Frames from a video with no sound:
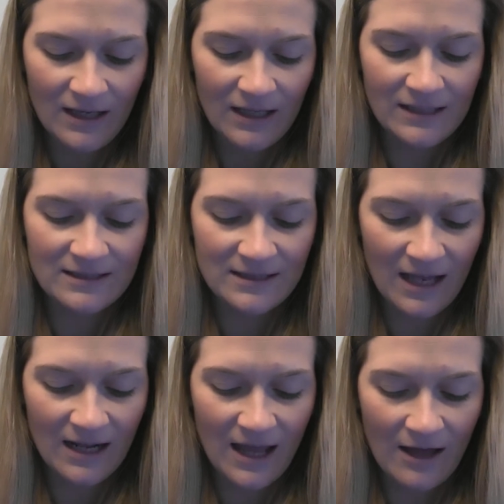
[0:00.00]

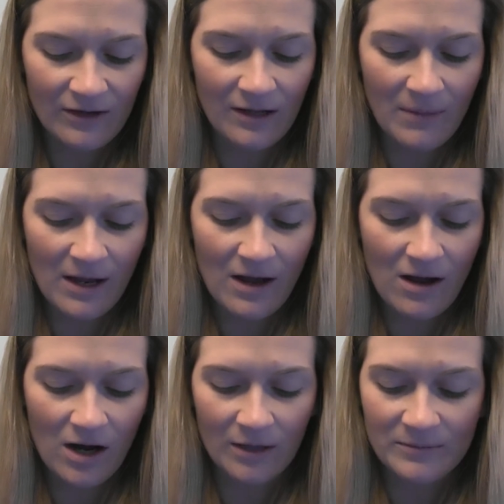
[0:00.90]
Instead, I held out my
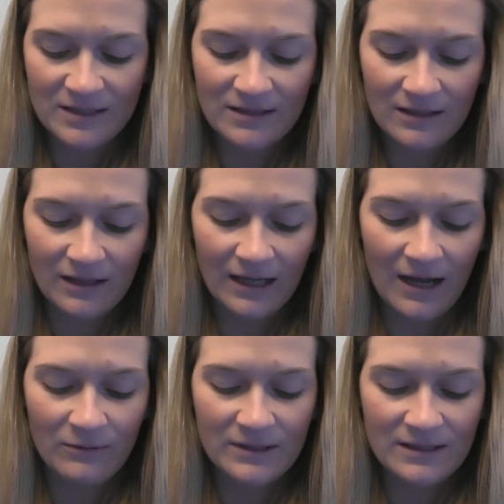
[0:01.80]
arms like
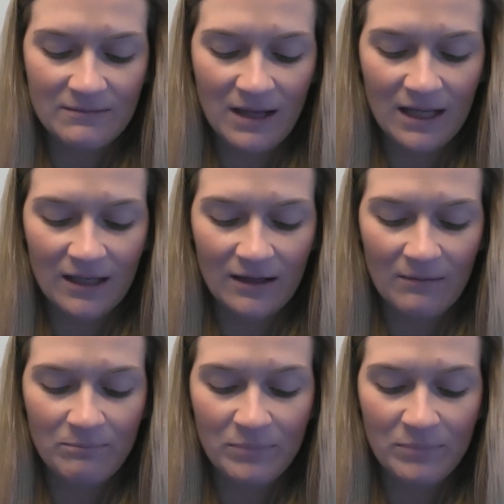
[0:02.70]
I was making a